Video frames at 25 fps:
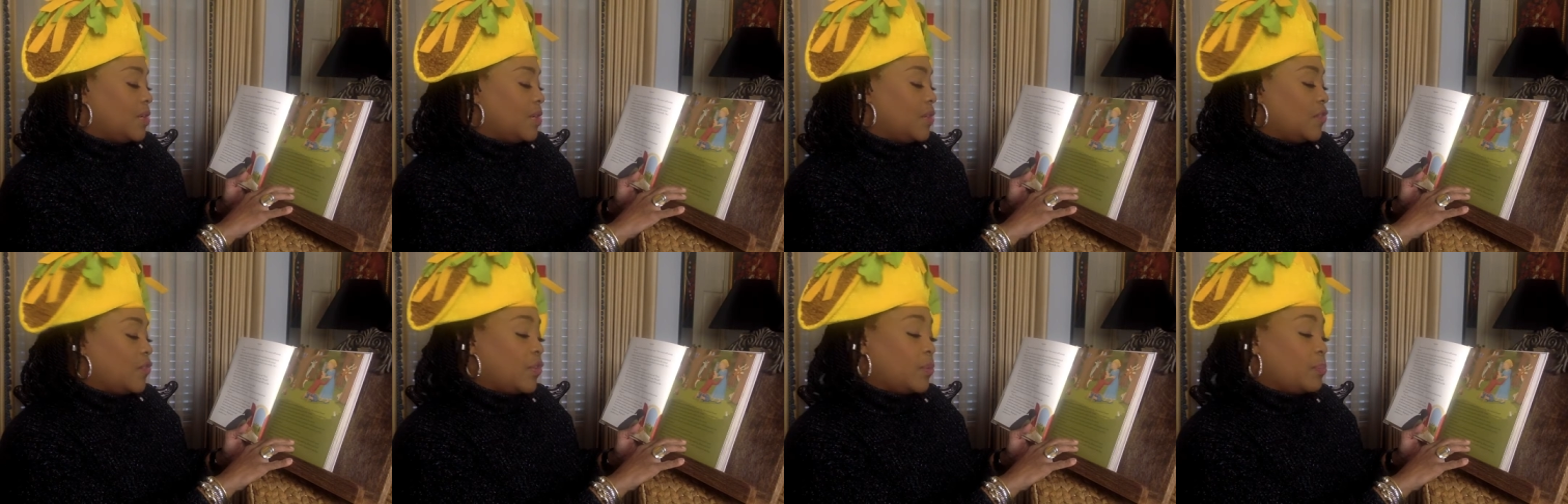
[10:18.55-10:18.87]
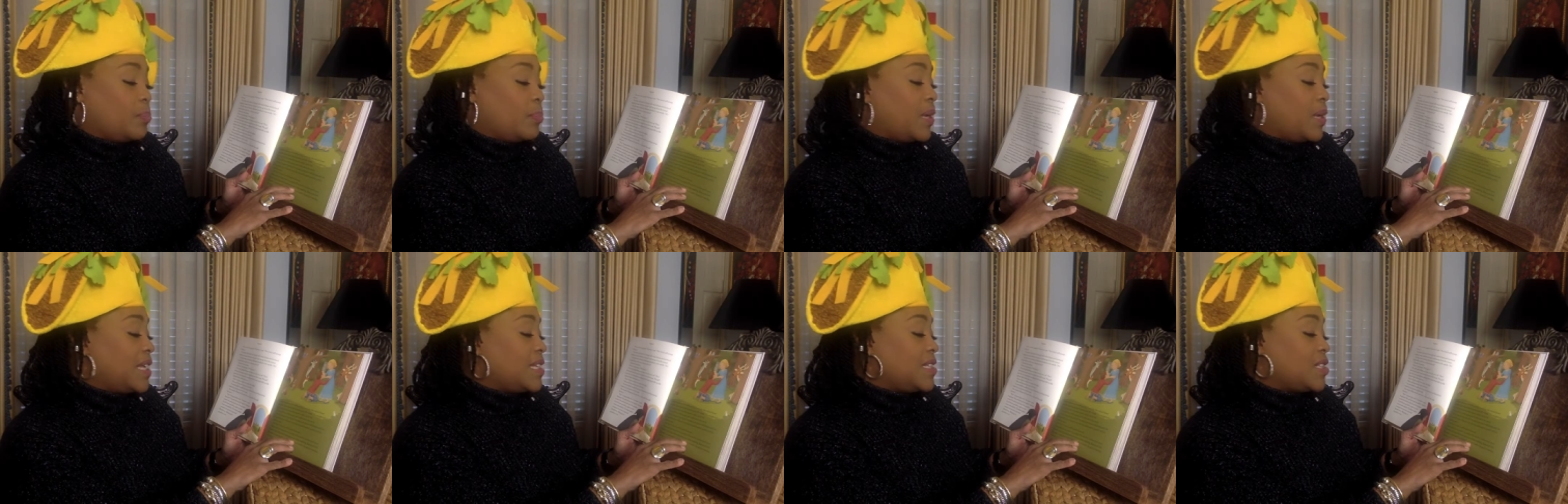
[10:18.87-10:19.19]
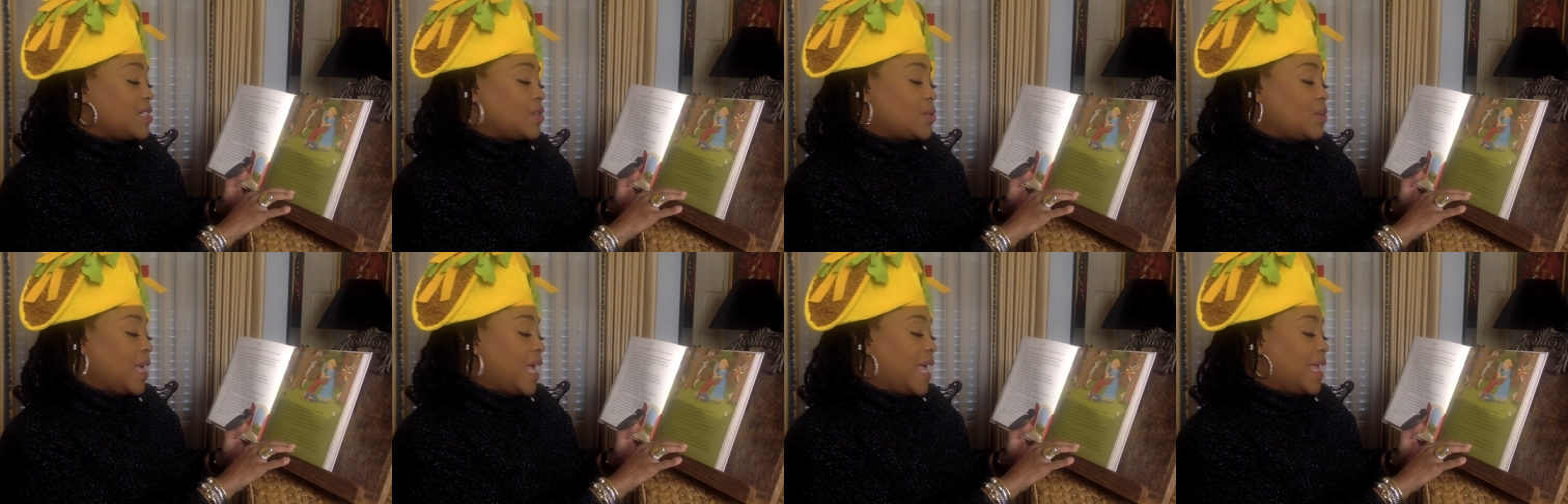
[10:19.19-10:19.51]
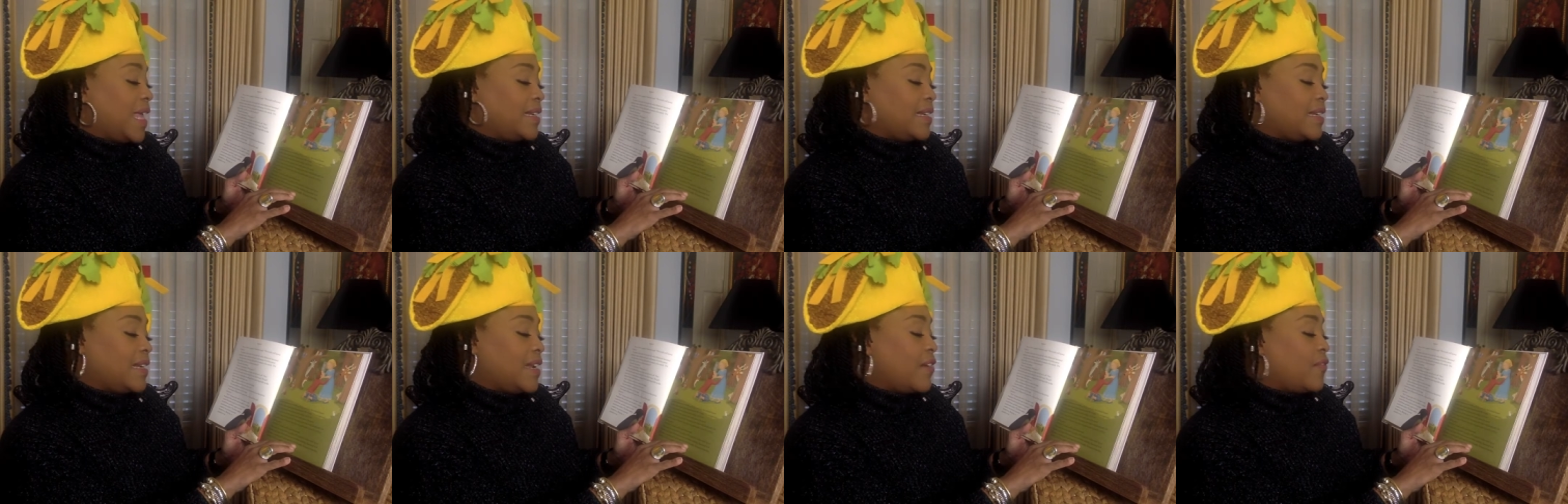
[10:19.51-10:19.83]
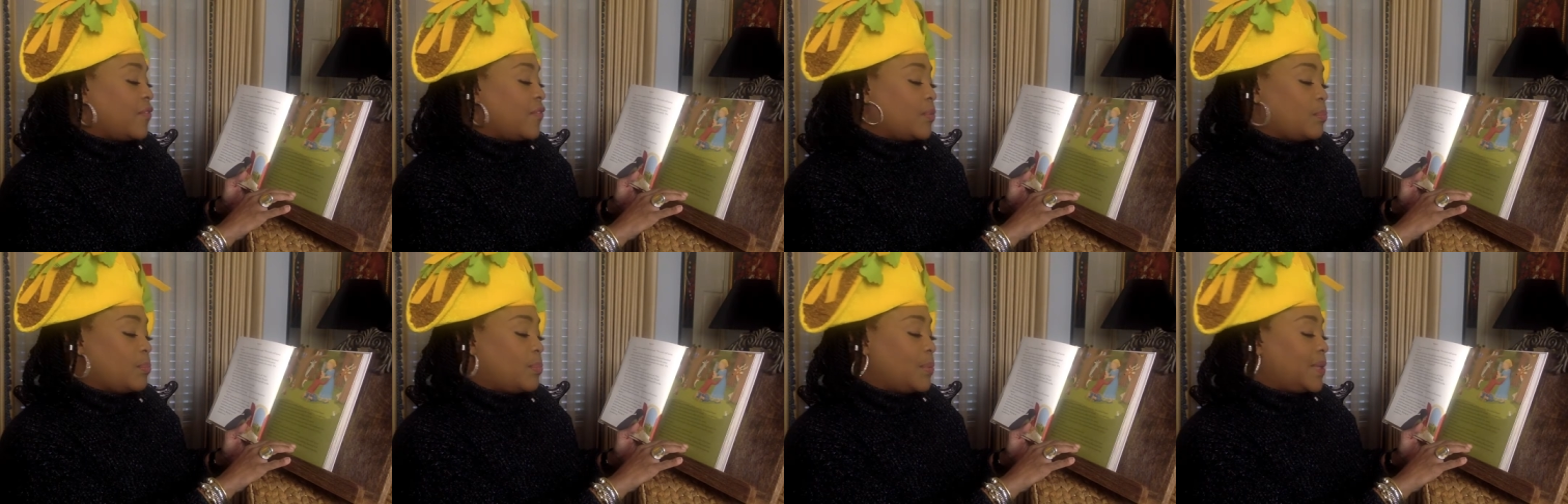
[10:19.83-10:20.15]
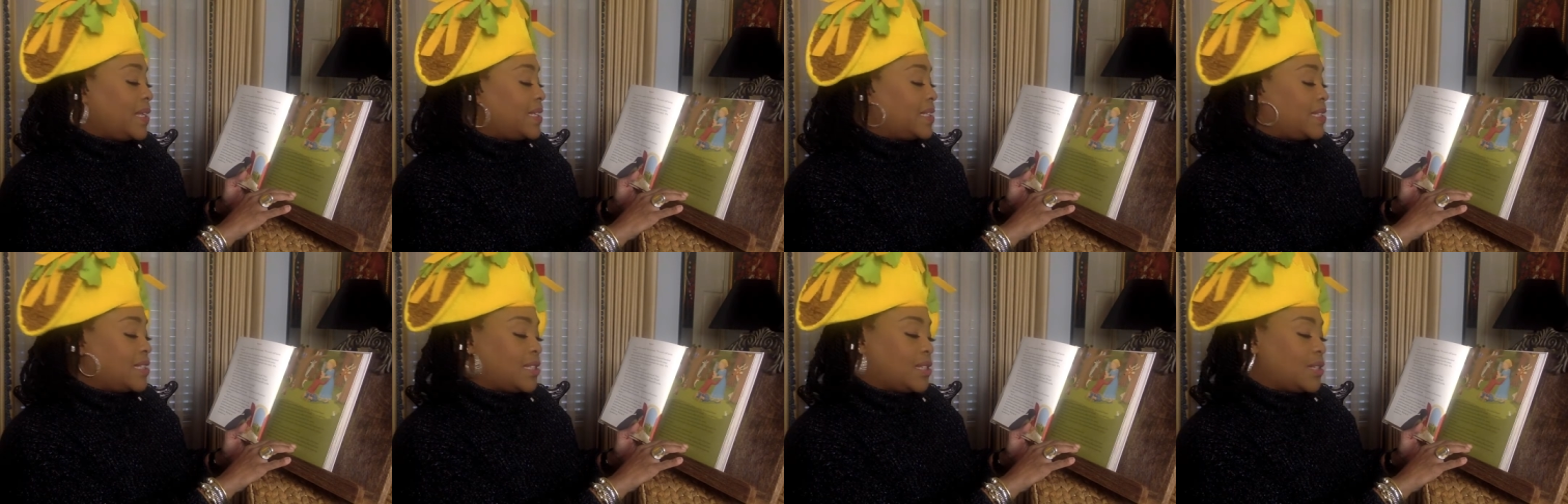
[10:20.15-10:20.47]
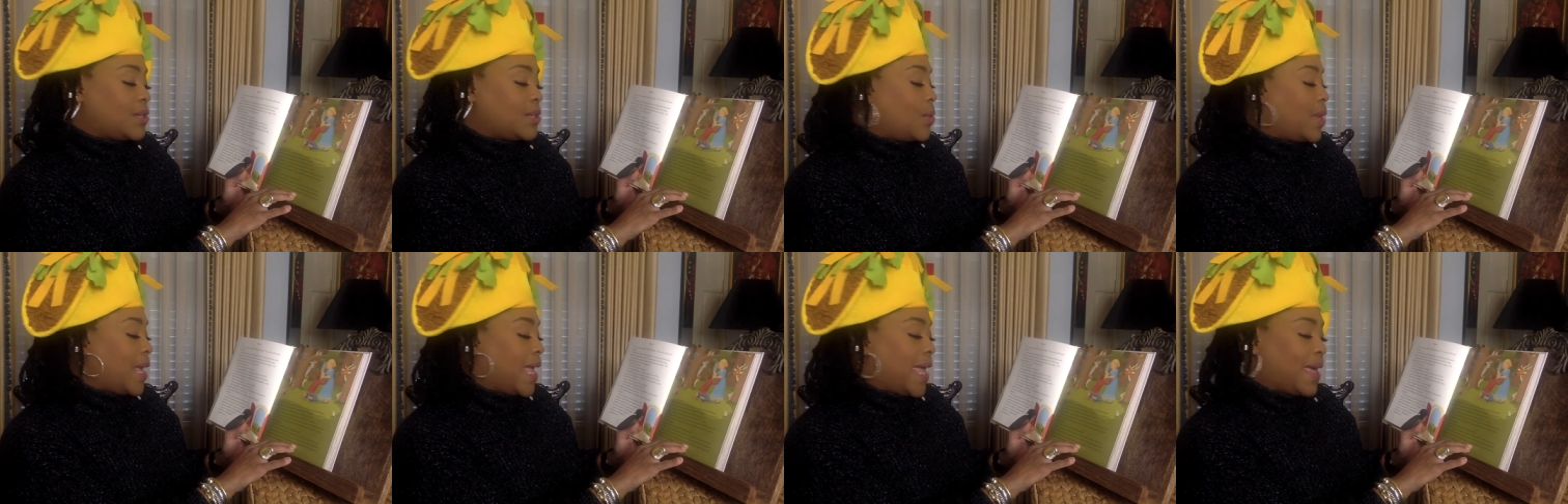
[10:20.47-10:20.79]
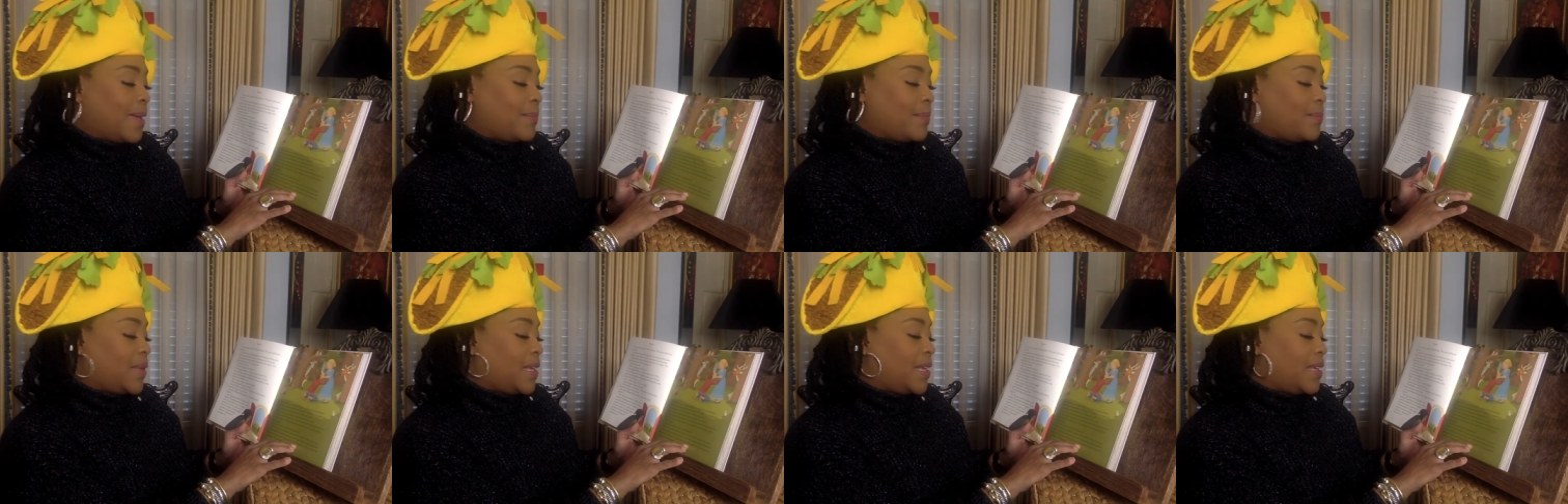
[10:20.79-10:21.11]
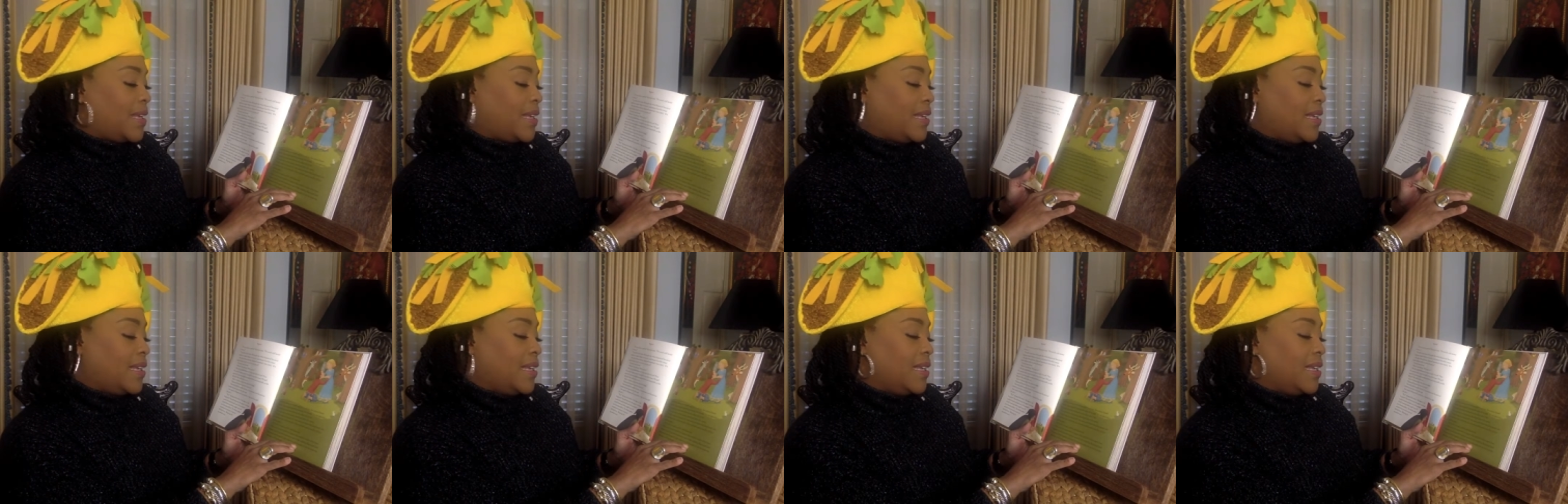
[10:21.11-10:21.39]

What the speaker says: Rapunzel had never been so happy.